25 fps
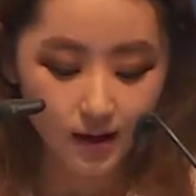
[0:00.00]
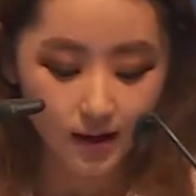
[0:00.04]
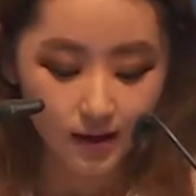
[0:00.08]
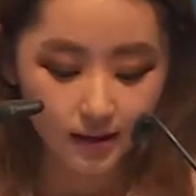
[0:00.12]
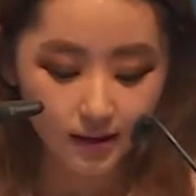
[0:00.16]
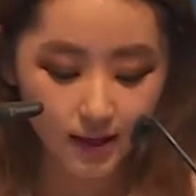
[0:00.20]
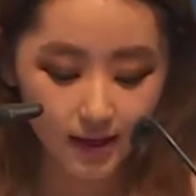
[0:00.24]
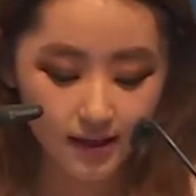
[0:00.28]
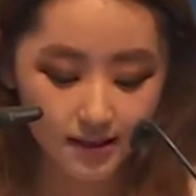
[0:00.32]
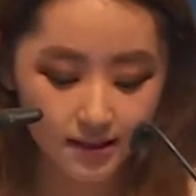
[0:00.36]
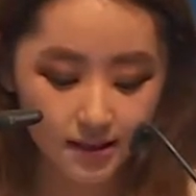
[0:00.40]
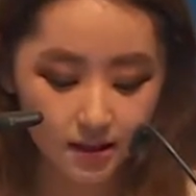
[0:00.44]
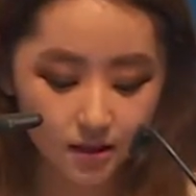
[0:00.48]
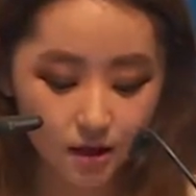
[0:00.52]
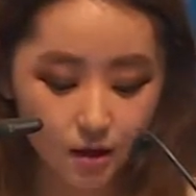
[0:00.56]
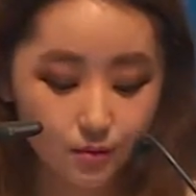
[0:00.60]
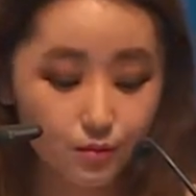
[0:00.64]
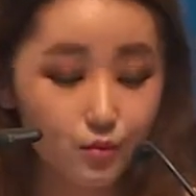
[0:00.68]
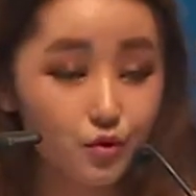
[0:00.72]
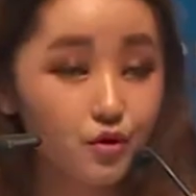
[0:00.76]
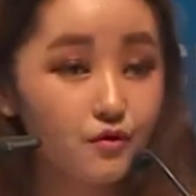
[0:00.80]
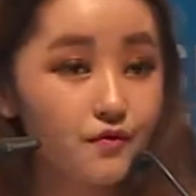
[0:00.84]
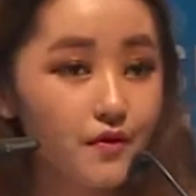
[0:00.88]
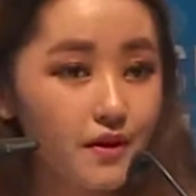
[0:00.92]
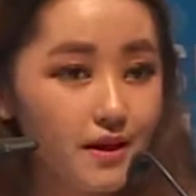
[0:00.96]
They see the
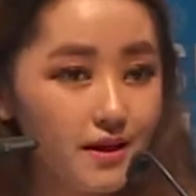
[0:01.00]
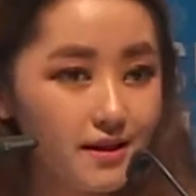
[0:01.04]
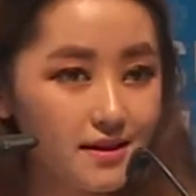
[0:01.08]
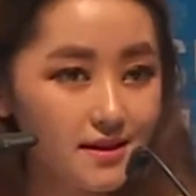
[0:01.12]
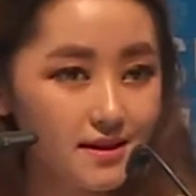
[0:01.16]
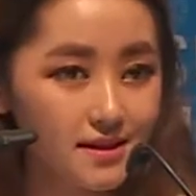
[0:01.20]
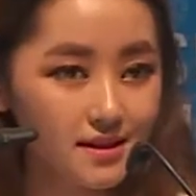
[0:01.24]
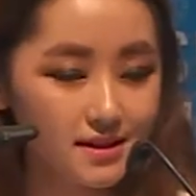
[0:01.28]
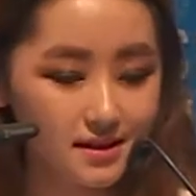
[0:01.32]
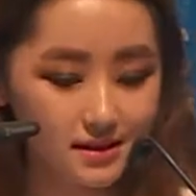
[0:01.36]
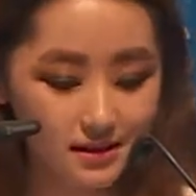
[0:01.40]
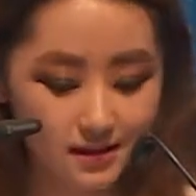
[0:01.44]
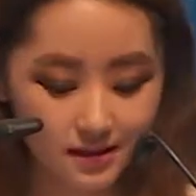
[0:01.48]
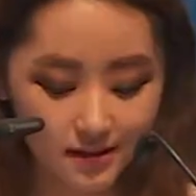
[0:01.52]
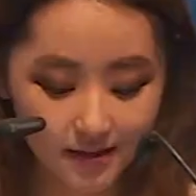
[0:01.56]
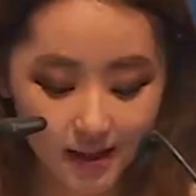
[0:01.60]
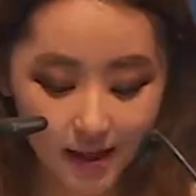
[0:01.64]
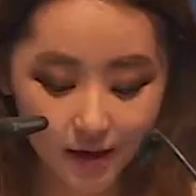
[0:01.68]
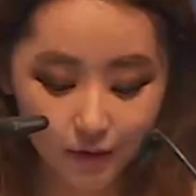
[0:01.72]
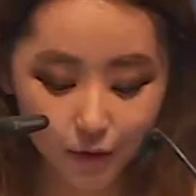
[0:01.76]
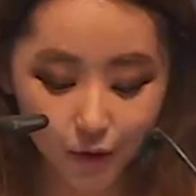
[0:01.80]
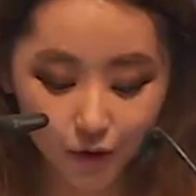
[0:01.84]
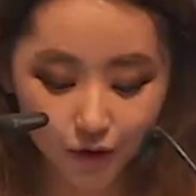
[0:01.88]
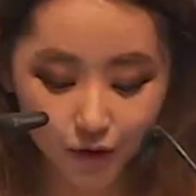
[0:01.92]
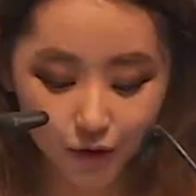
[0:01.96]
movies. They
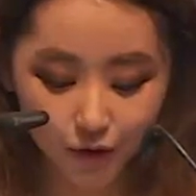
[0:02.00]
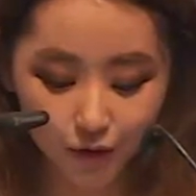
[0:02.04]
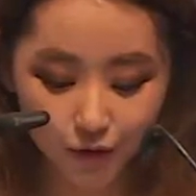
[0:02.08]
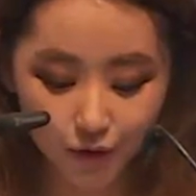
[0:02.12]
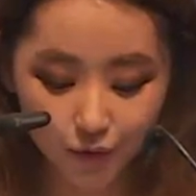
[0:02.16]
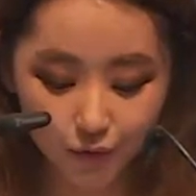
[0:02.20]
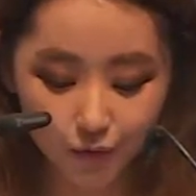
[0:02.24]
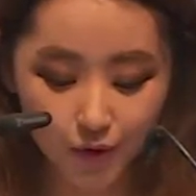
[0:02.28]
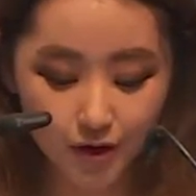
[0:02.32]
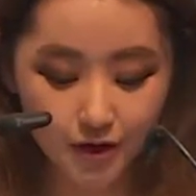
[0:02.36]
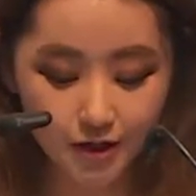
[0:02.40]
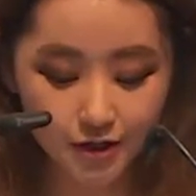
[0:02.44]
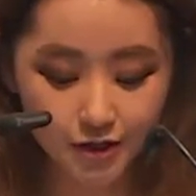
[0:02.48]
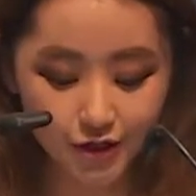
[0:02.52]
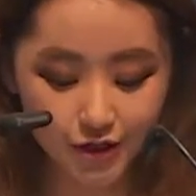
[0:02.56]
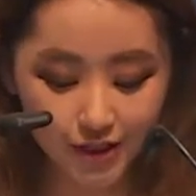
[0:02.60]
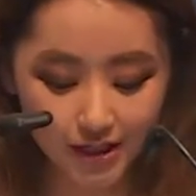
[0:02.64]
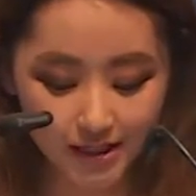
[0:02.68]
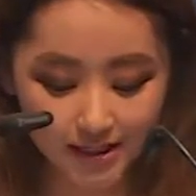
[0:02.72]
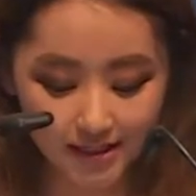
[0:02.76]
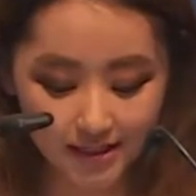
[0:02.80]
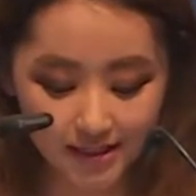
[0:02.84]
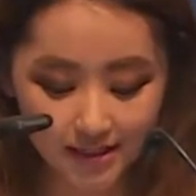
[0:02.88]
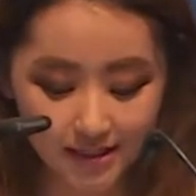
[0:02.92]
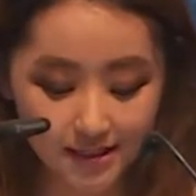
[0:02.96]
wanted to wear
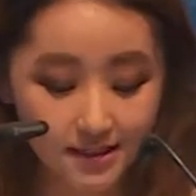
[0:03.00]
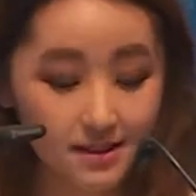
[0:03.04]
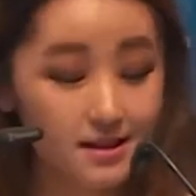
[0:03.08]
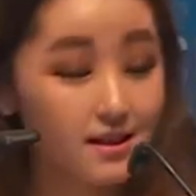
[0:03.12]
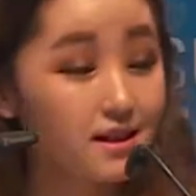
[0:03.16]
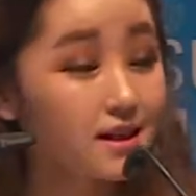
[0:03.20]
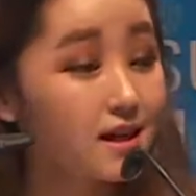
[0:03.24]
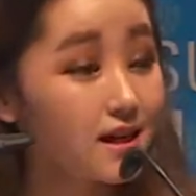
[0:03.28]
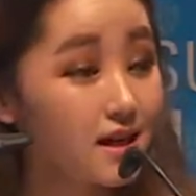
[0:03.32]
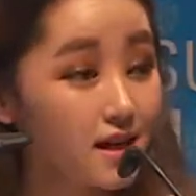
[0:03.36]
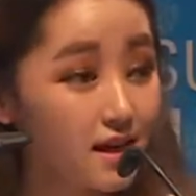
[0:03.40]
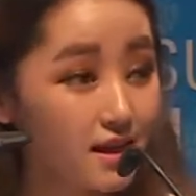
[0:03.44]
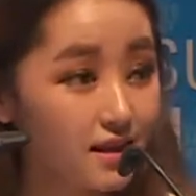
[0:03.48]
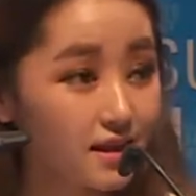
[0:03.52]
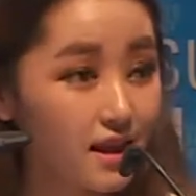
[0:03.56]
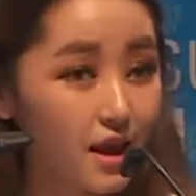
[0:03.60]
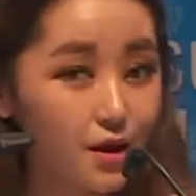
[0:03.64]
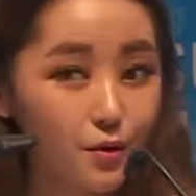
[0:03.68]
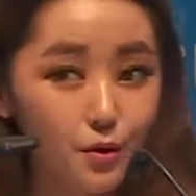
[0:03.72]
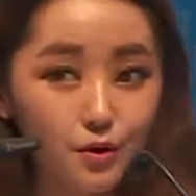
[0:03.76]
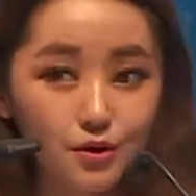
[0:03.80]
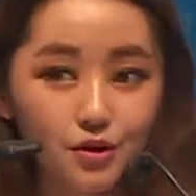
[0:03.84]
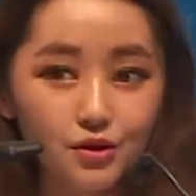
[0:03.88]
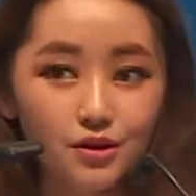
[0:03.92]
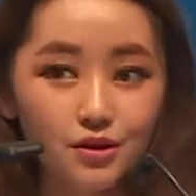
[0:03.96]
jeans. They wanted to